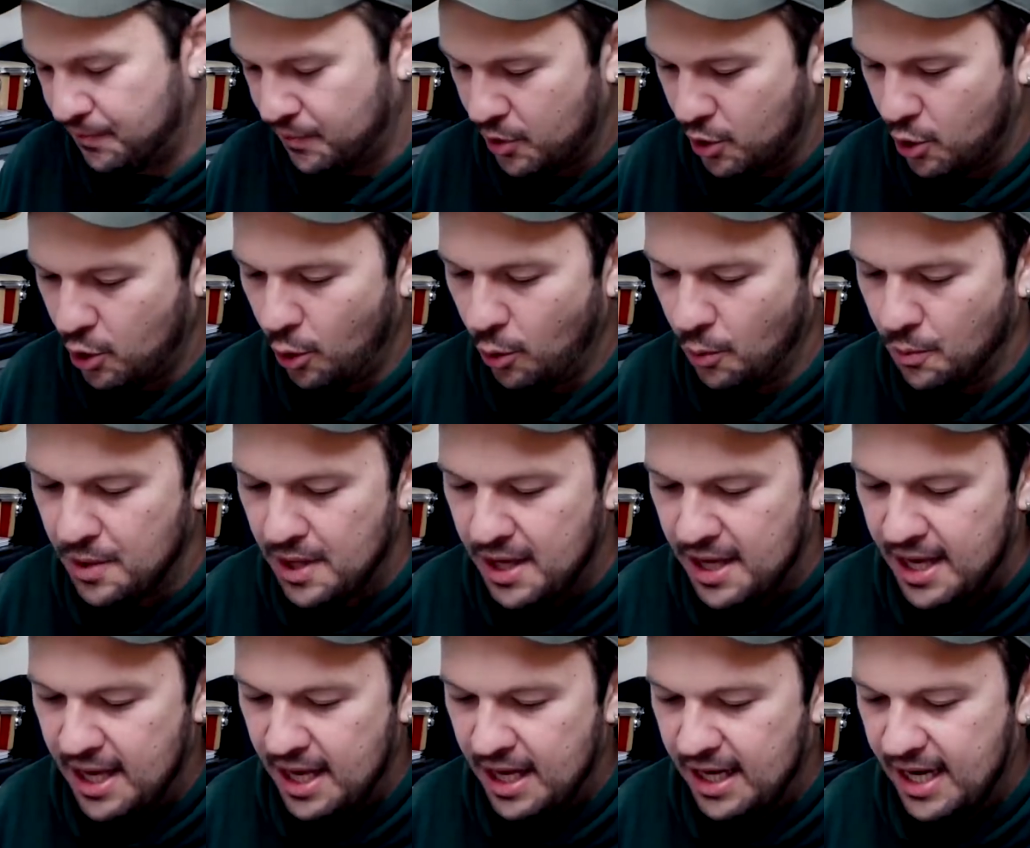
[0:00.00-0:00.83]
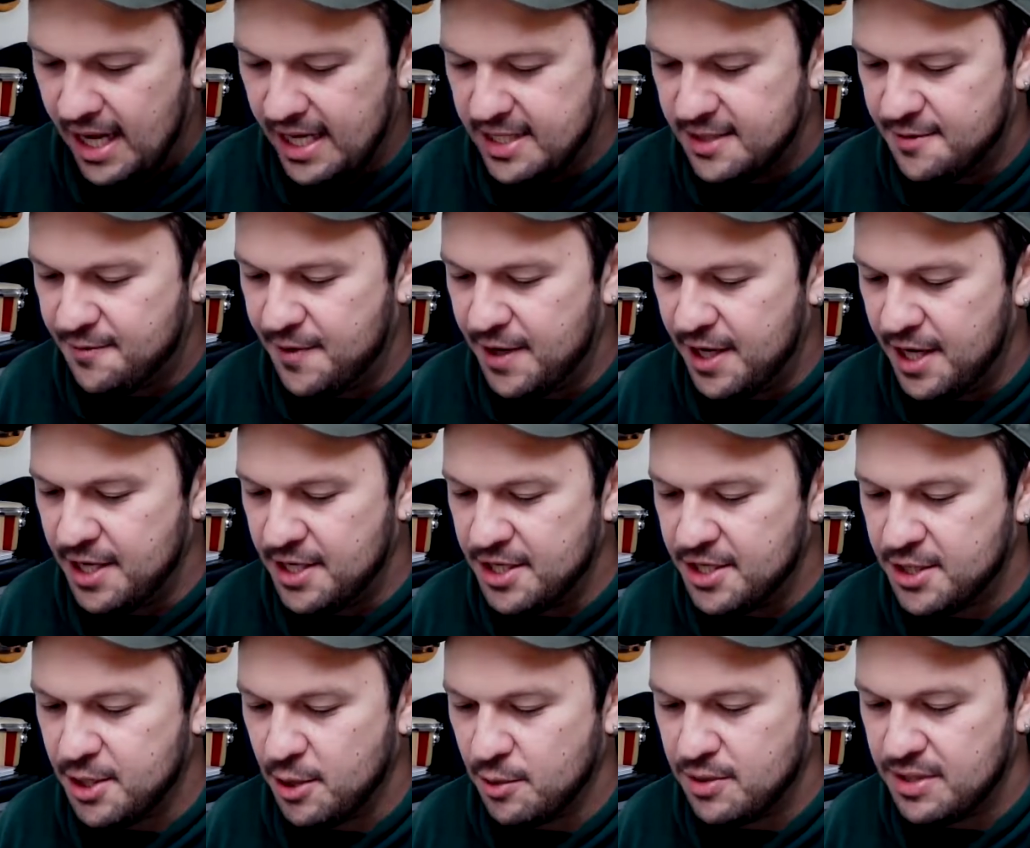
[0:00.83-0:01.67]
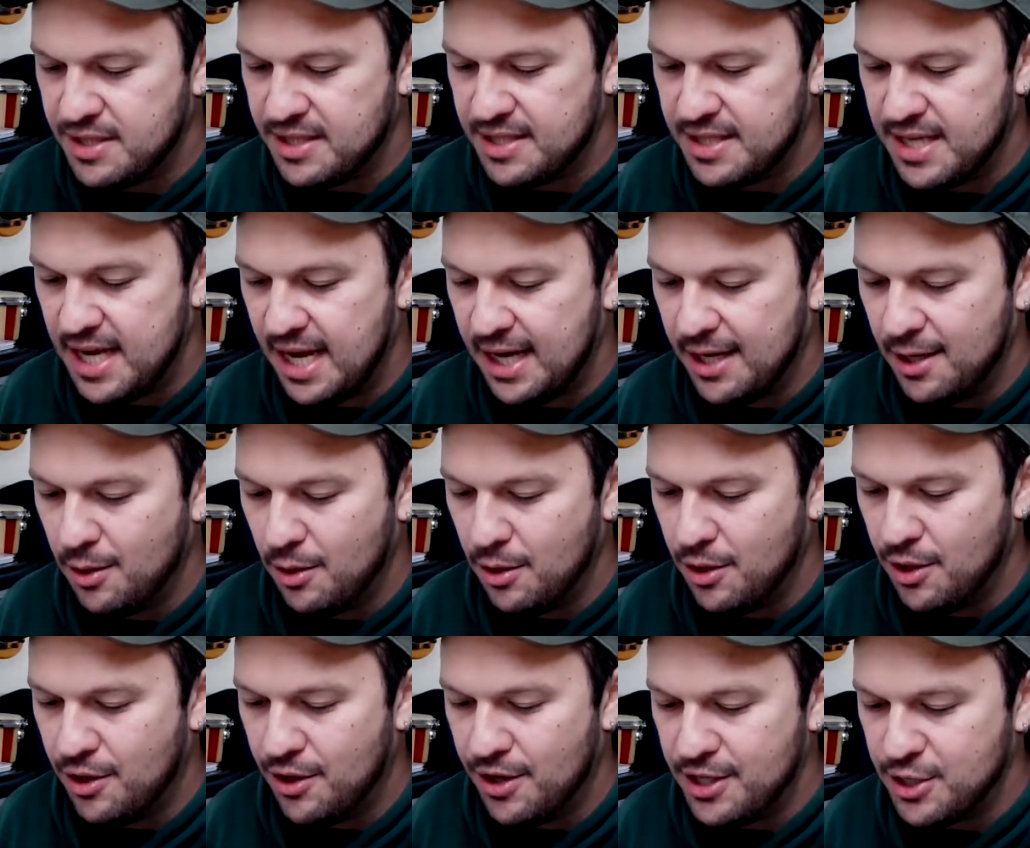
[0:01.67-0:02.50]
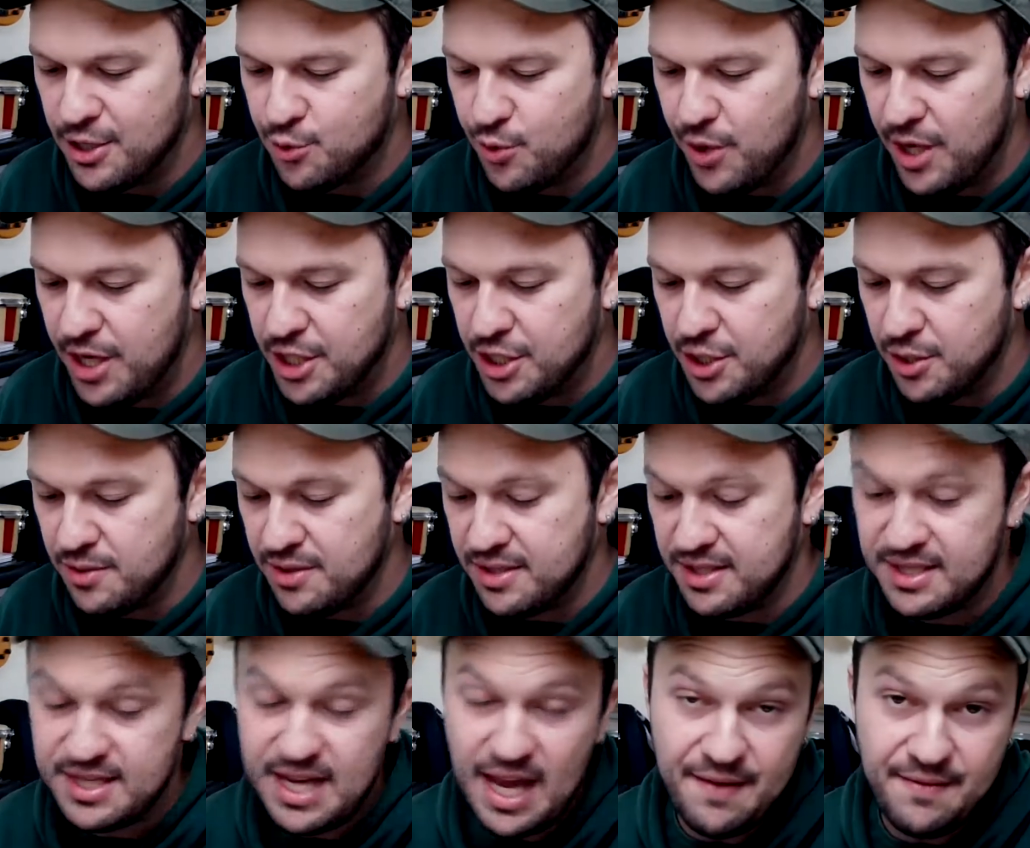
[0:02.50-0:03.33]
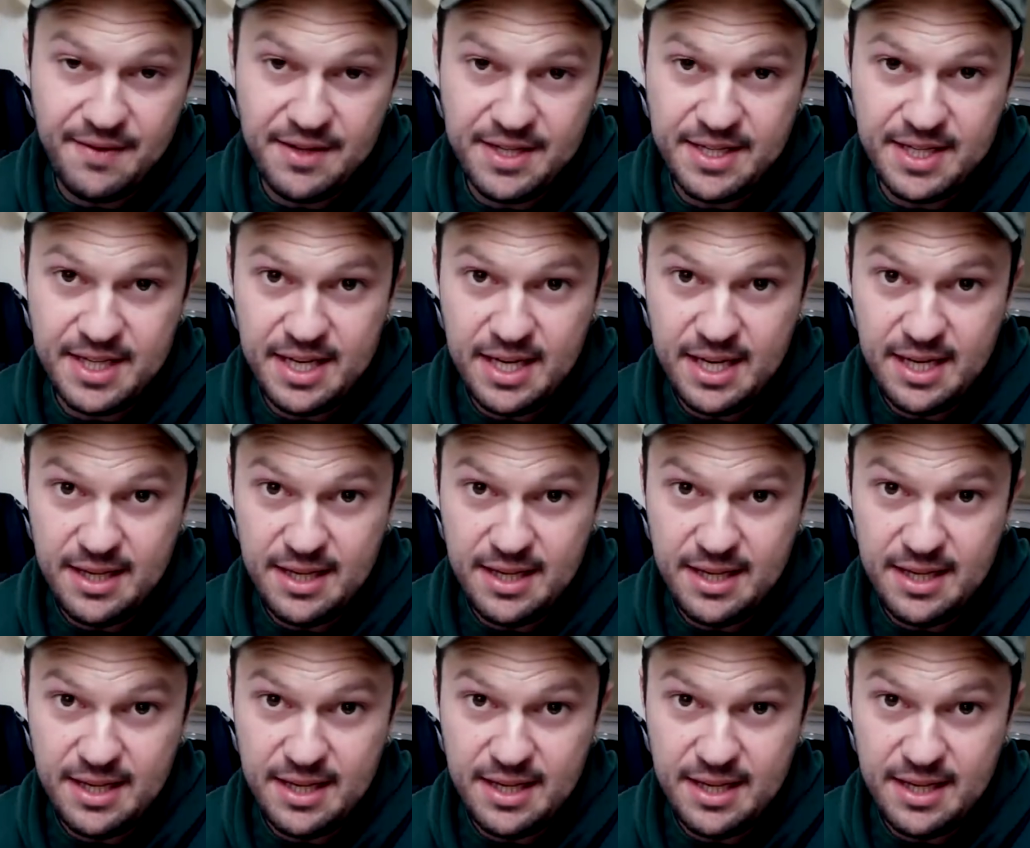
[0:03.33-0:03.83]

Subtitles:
Cool. Let's finish. So signal noise ratio 70